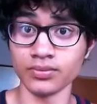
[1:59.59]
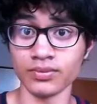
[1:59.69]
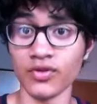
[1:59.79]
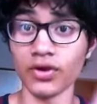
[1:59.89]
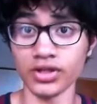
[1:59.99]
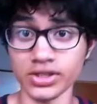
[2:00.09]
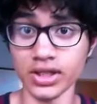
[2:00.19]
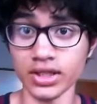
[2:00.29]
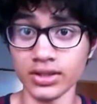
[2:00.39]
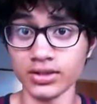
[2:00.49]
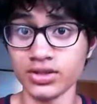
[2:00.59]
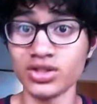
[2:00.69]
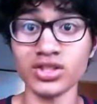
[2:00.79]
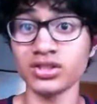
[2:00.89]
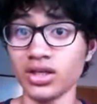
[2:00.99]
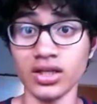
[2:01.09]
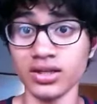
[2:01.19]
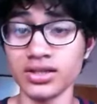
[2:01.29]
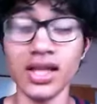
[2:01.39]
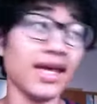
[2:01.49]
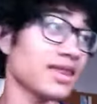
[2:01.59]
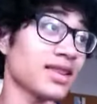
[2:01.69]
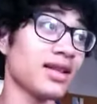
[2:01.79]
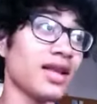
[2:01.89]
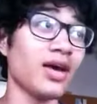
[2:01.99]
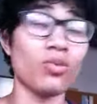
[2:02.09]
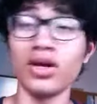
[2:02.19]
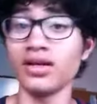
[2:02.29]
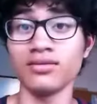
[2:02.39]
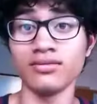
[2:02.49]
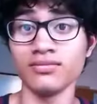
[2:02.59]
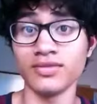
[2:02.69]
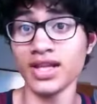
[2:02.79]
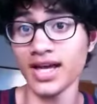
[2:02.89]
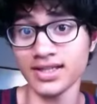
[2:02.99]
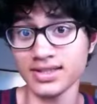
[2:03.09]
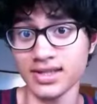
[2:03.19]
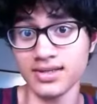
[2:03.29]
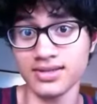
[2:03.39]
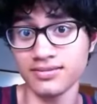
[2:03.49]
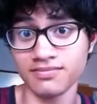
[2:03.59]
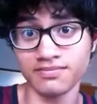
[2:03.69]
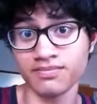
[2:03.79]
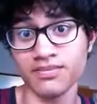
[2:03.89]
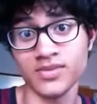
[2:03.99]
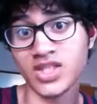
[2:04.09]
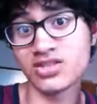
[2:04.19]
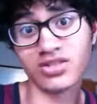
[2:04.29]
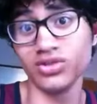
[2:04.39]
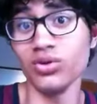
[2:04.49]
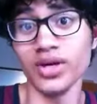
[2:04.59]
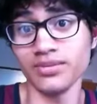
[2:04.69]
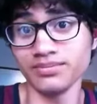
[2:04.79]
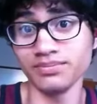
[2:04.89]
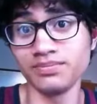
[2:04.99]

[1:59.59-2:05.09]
before you study. Just study. Like what Nike says, just do it.